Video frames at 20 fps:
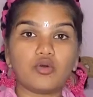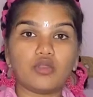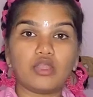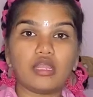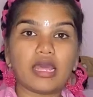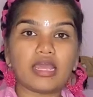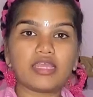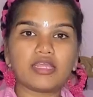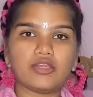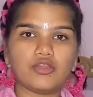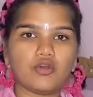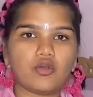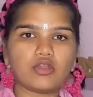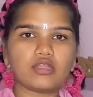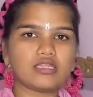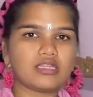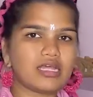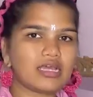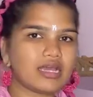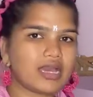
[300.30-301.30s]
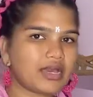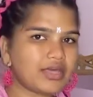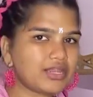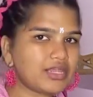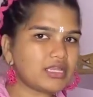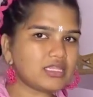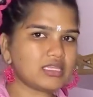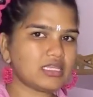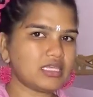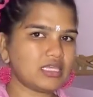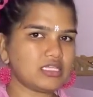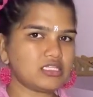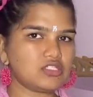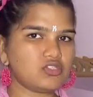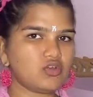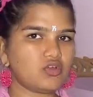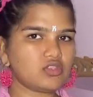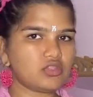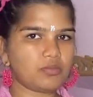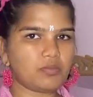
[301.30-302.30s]
like, not career thing is
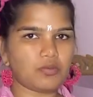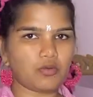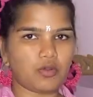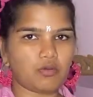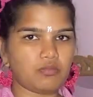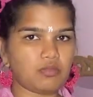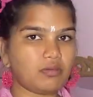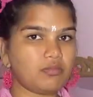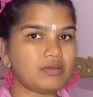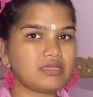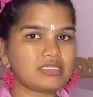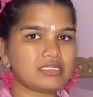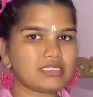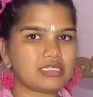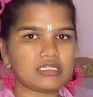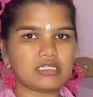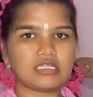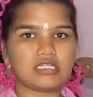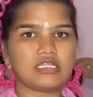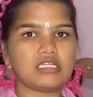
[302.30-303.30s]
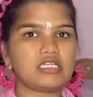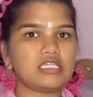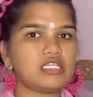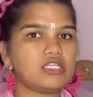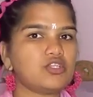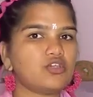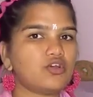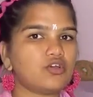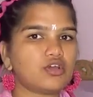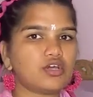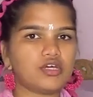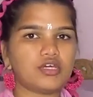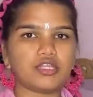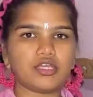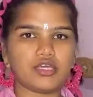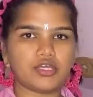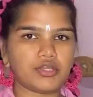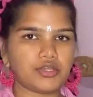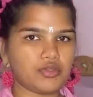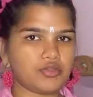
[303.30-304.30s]
not the problem. Uncertainty in your
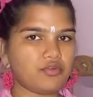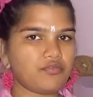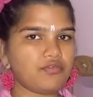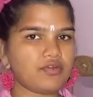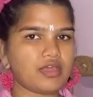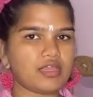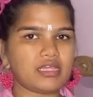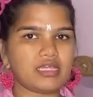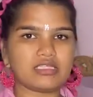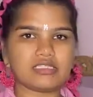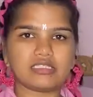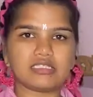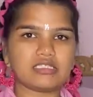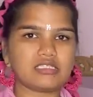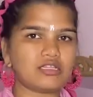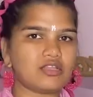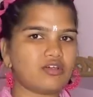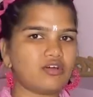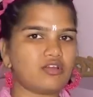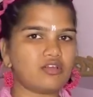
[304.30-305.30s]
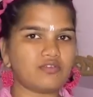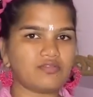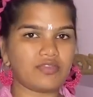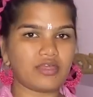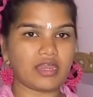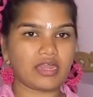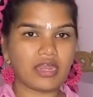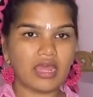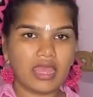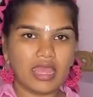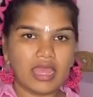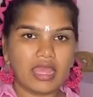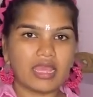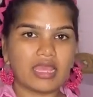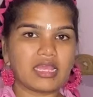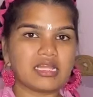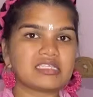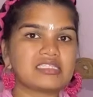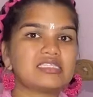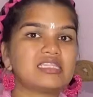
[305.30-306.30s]
career, in your finances and all of that,
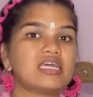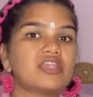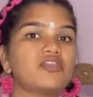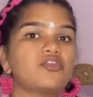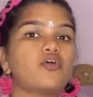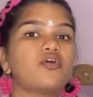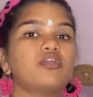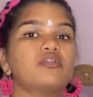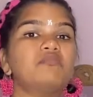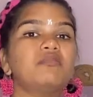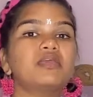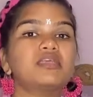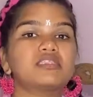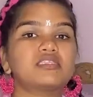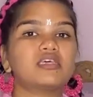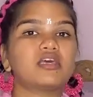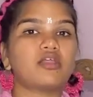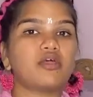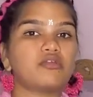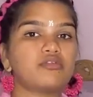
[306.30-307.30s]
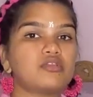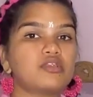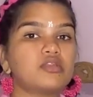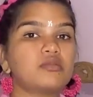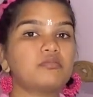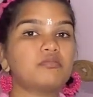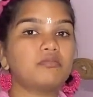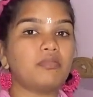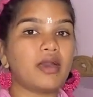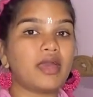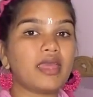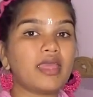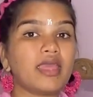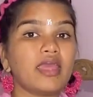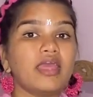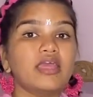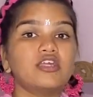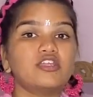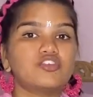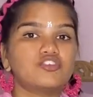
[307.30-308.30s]
is that not being surrounded by
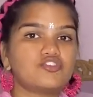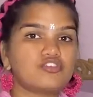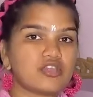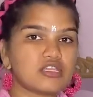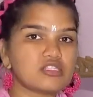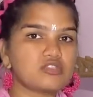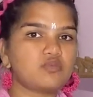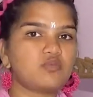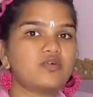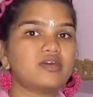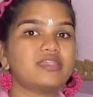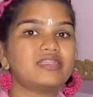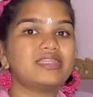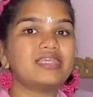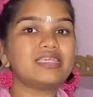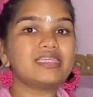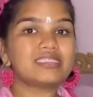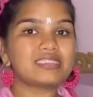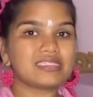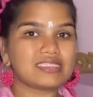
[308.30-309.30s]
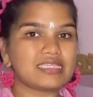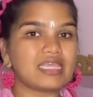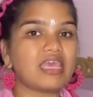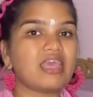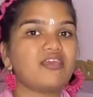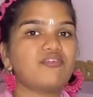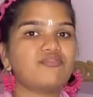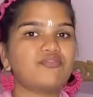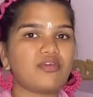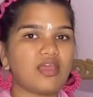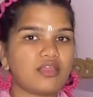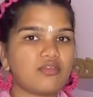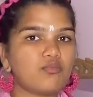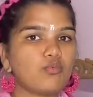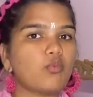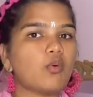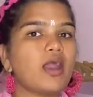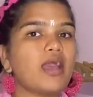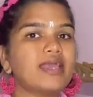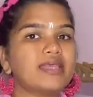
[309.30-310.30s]
trustworthy, safe
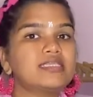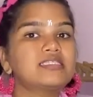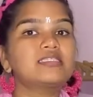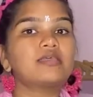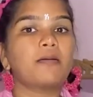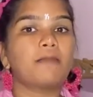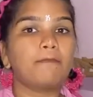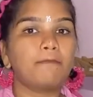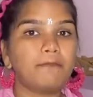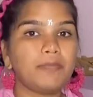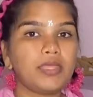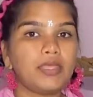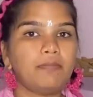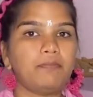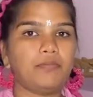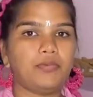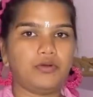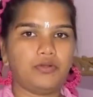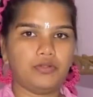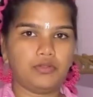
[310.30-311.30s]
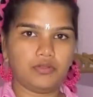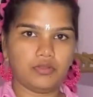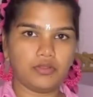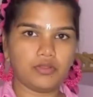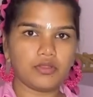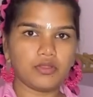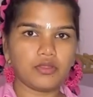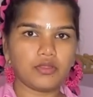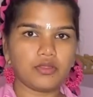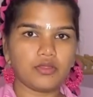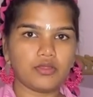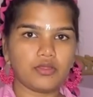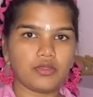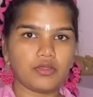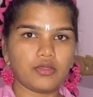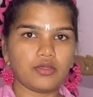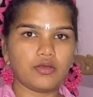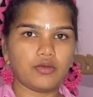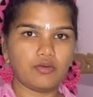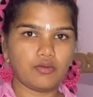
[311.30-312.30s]
and wise people.
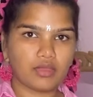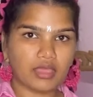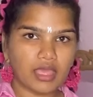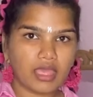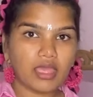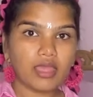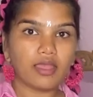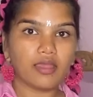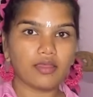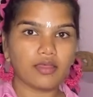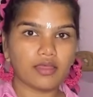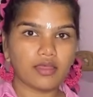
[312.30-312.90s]
Okay,